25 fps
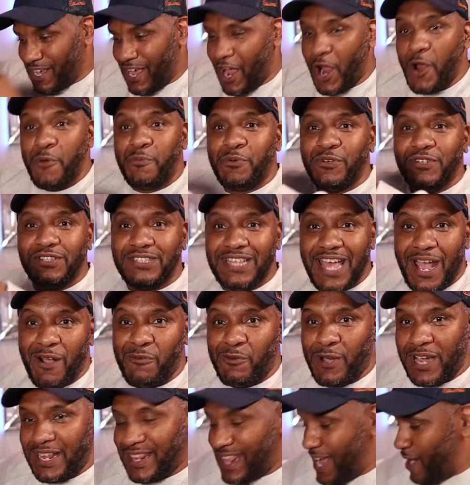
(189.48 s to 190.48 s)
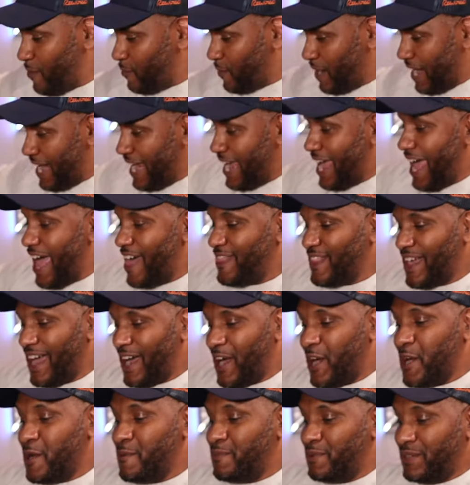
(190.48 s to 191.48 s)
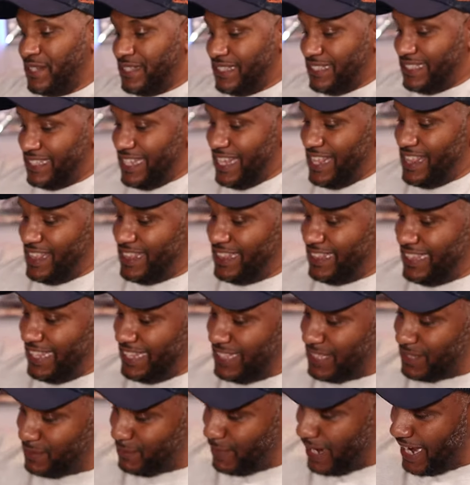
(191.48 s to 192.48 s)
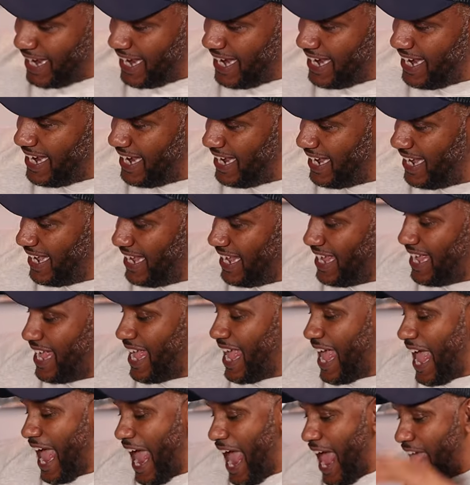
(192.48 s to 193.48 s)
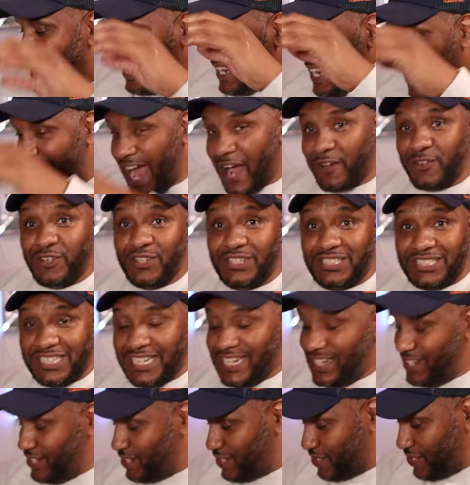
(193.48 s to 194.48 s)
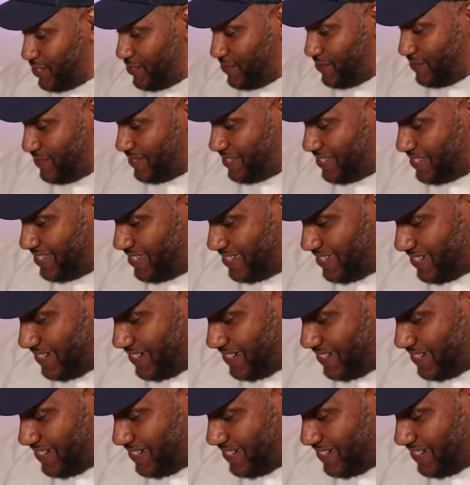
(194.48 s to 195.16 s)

yeah? It opens that way, that way, and that opens this way. And now you see the shoes,